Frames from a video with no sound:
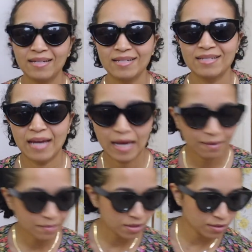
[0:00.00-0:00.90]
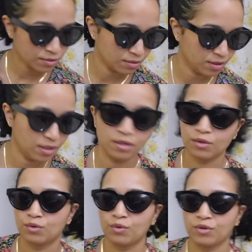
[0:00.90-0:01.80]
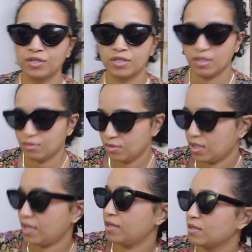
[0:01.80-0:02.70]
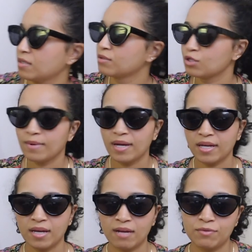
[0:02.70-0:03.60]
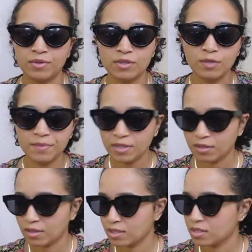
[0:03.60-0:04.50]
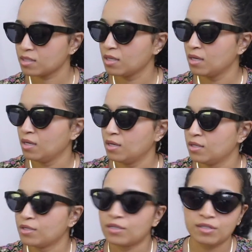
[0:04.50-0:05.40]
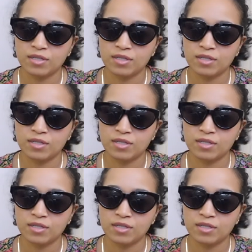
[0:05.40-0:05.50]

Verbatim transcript: It's absolutely gorgeous outside. Too bad I can't have a window open, or else we're